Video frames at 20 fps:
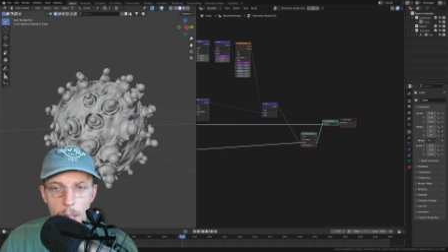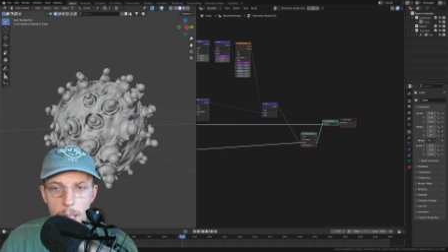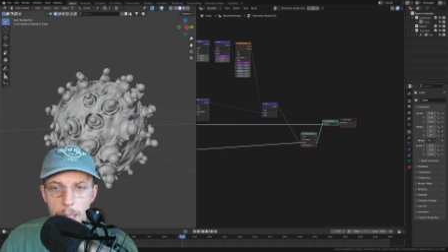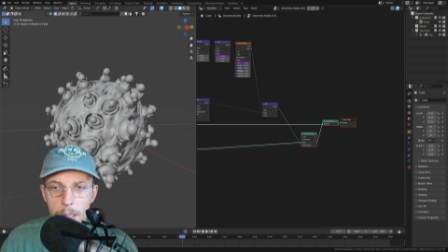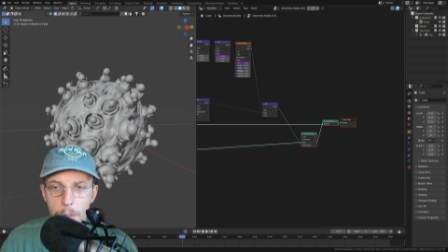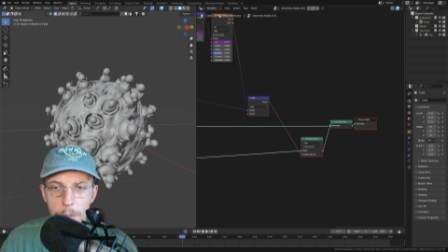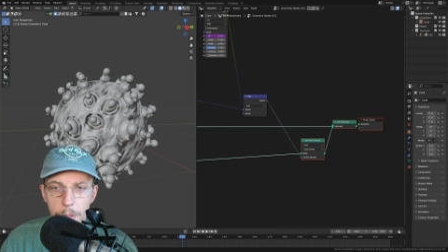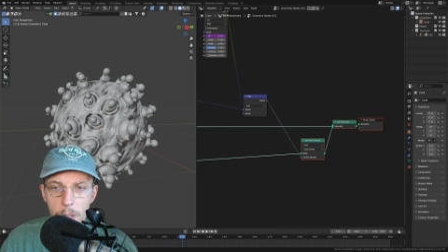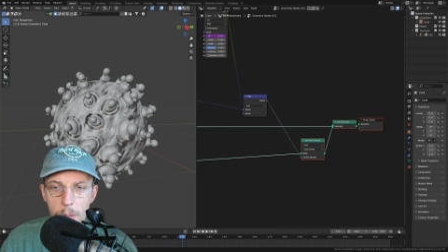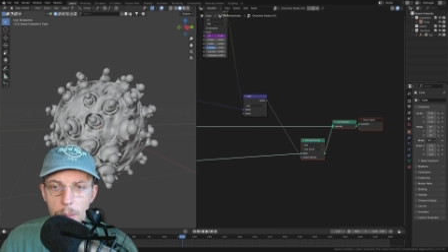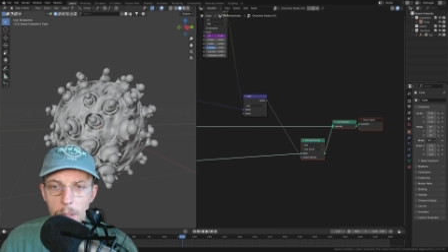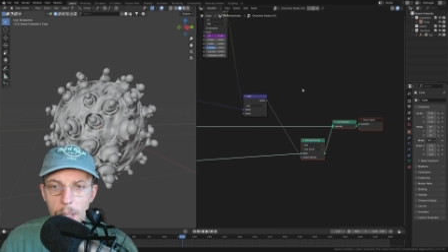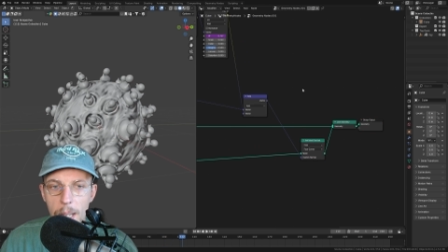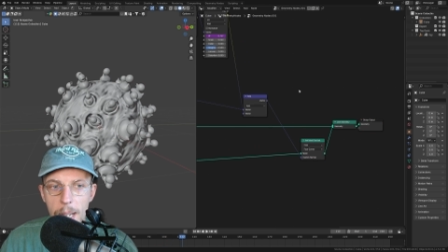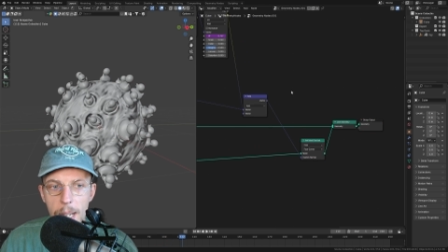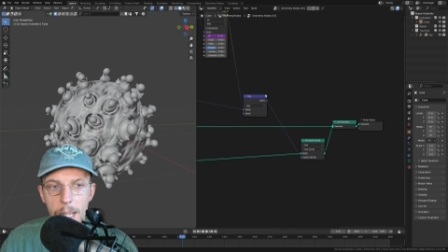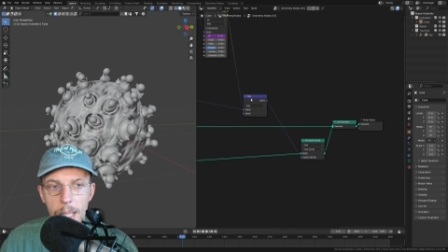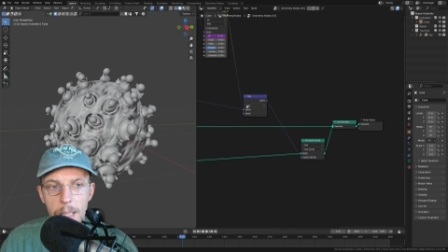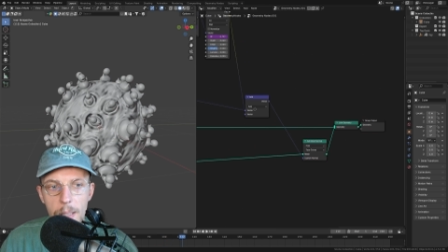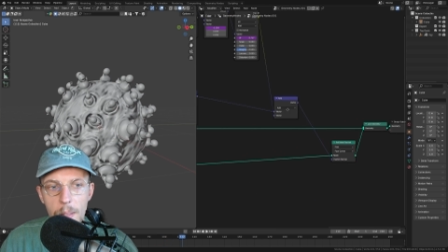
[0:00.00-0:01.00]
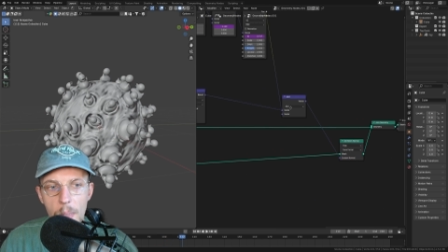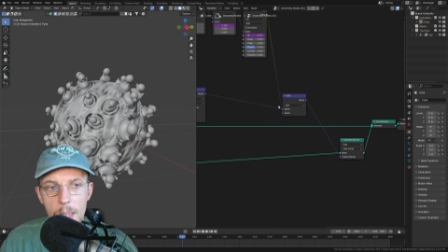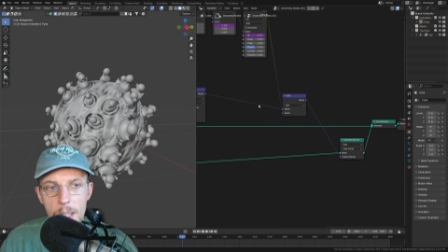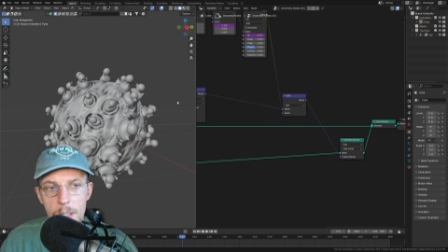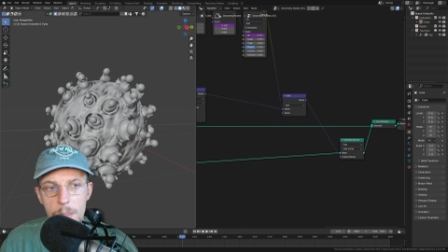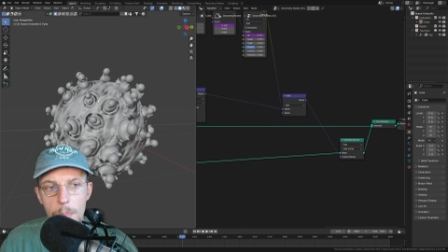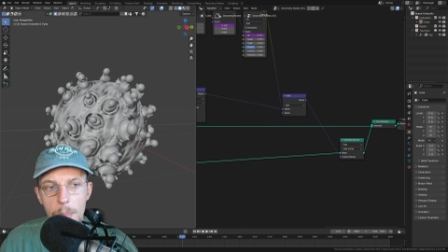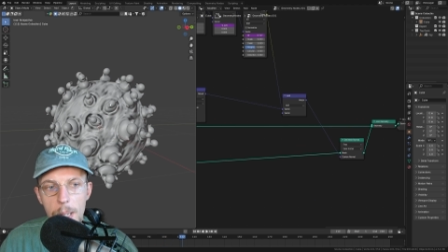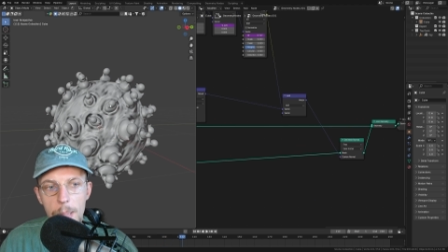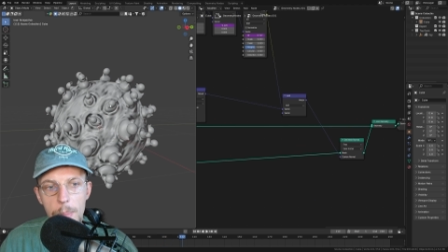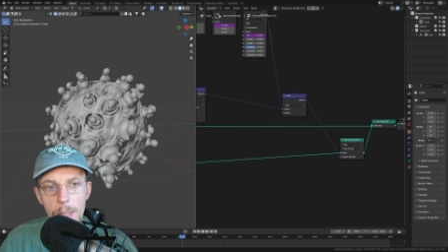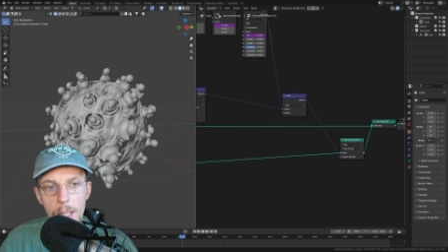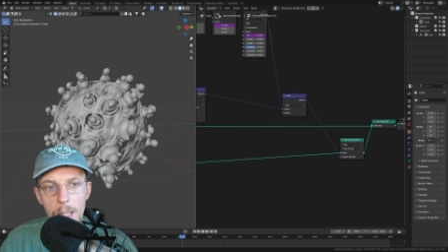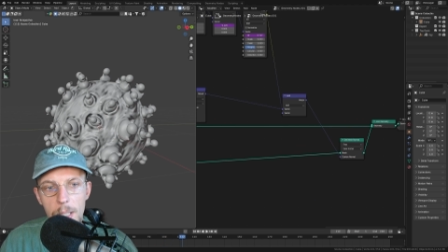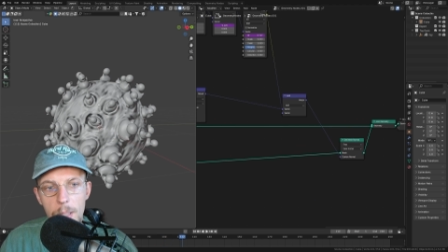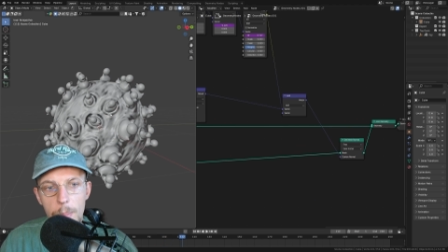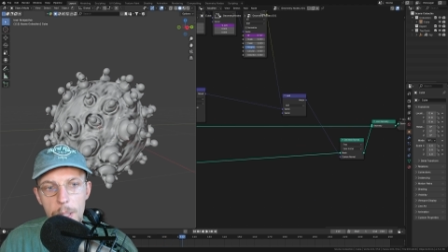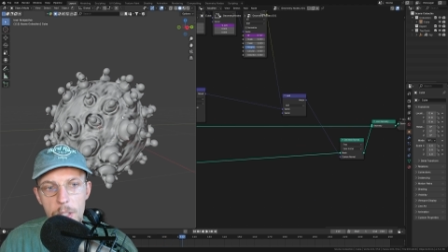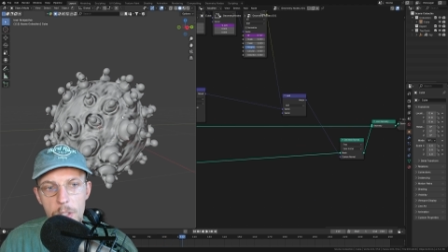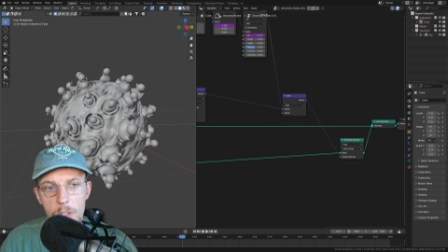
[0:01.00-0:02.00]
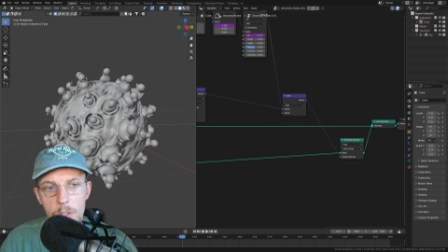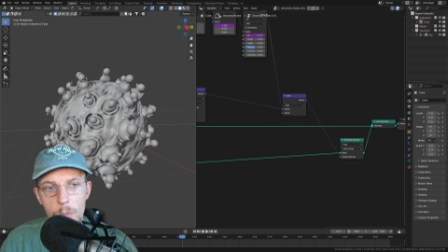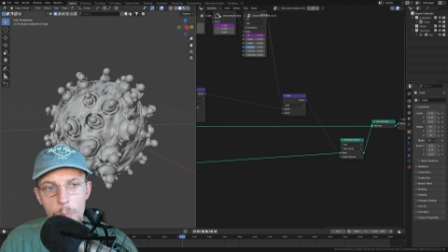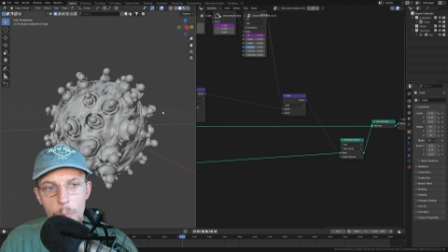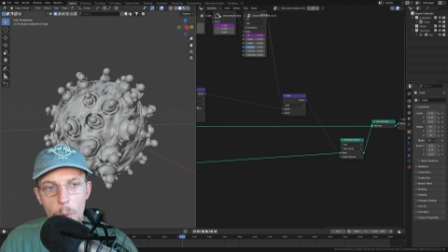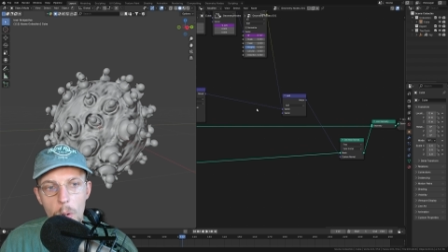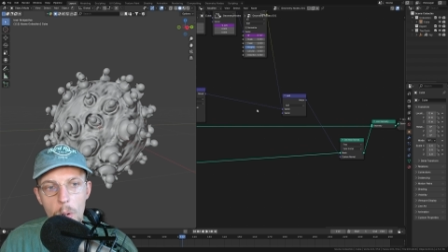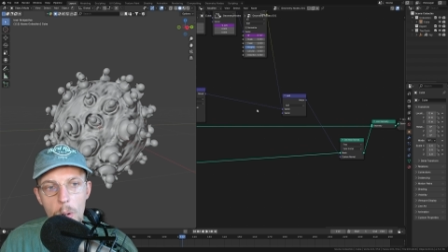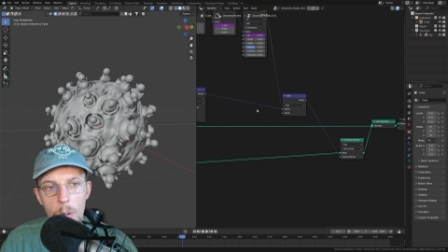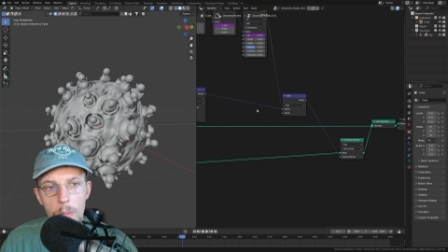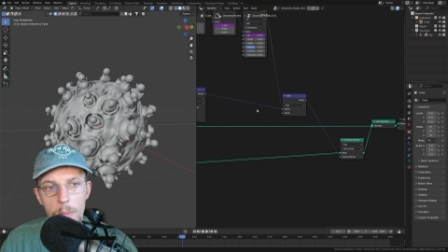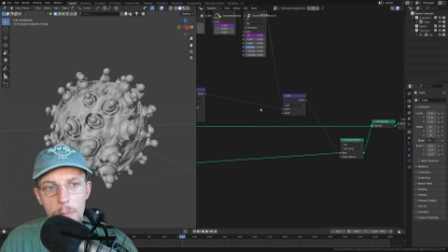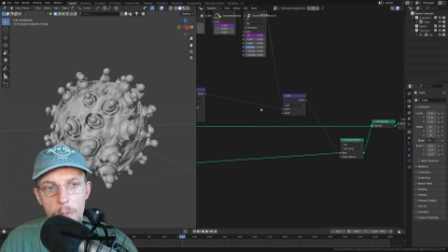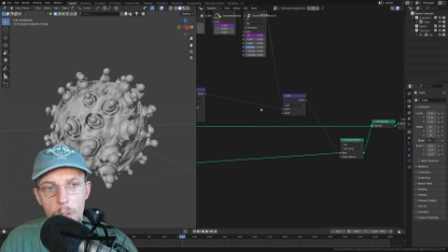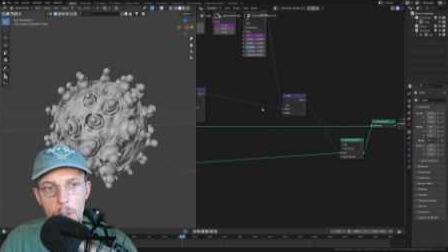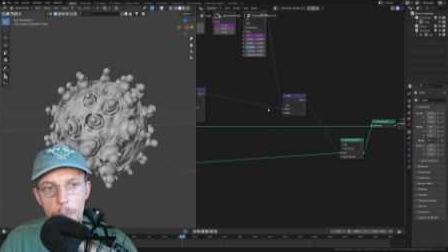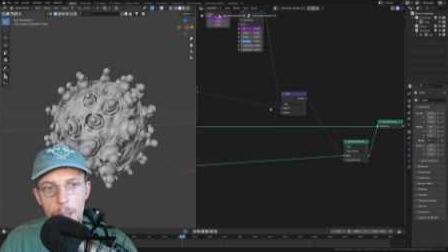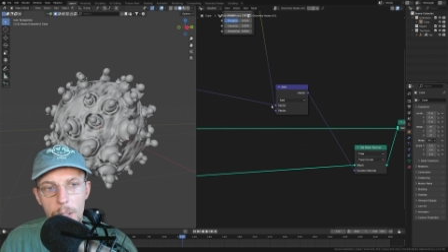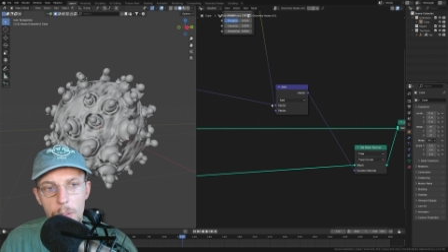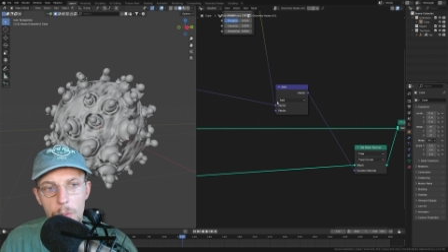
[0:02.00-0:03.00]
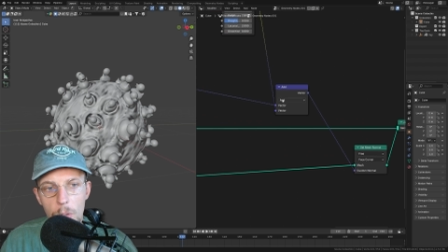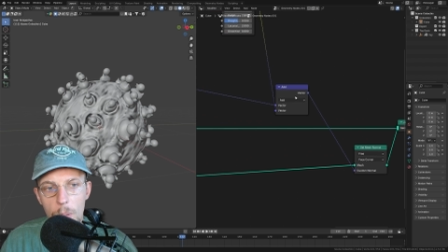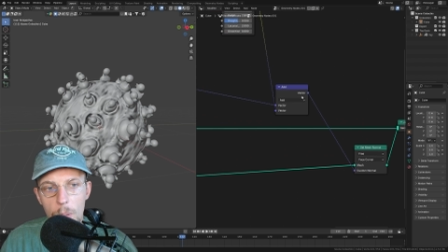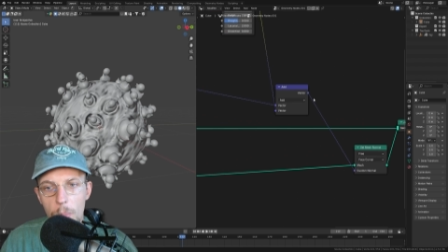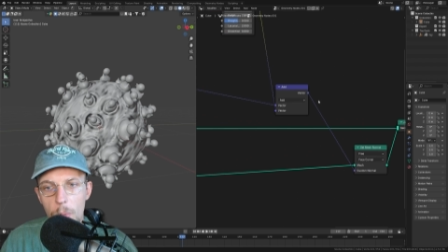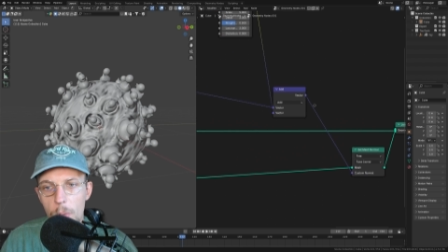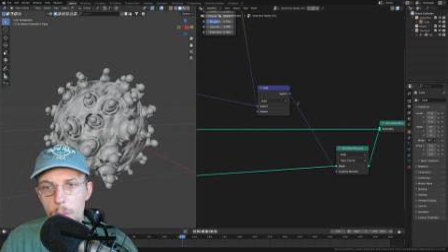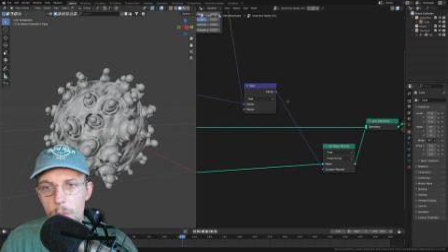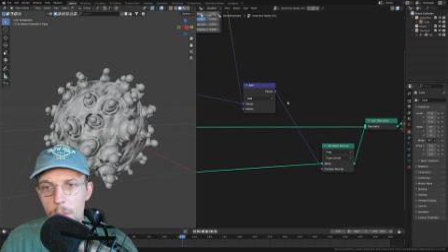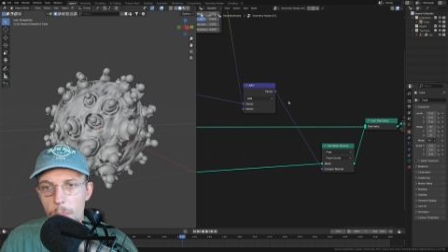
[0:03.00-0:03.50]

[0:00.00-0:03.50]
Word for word: And I feel like this may be a little bit strong for my normal,